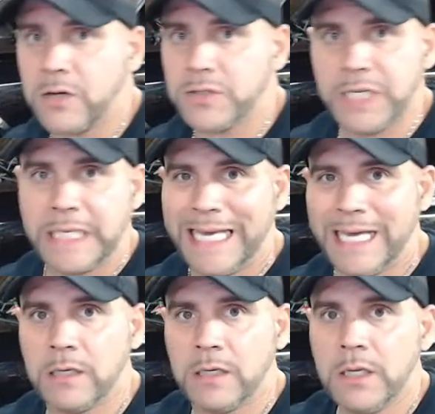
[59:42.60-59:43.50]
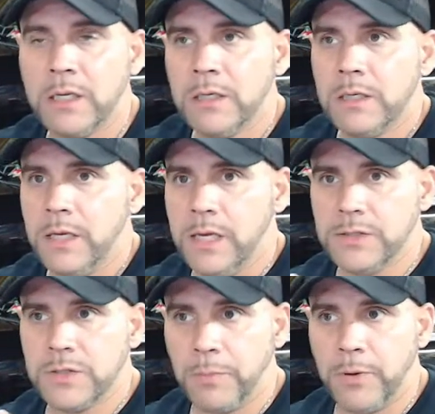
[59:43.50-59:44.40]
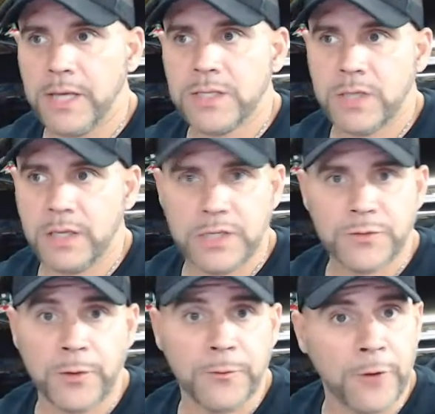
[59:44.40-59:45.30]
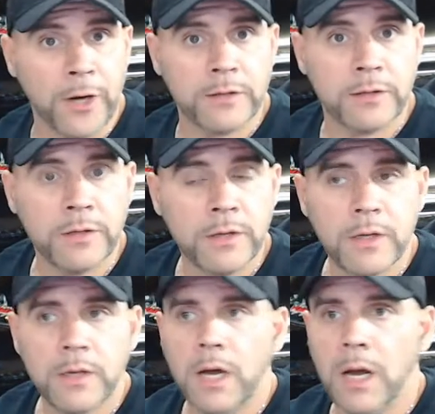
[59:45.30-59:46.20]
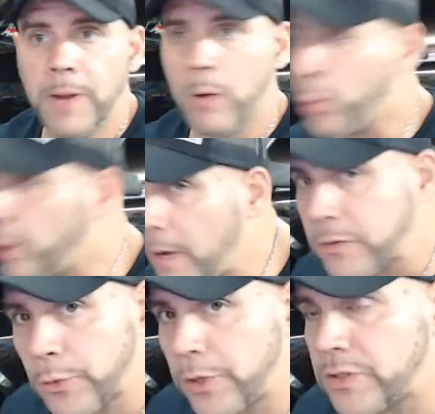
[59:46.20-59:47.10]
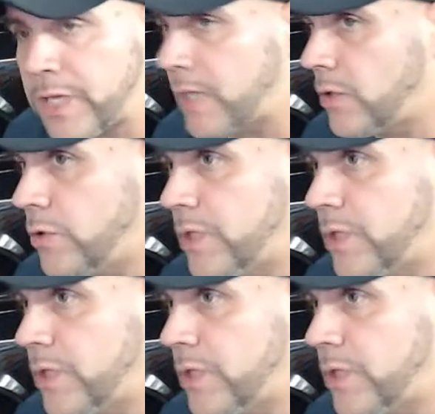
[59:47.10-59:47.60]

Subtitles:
is going to get, is the brakes, at least for the front. I'm not worried about the rears, like I told you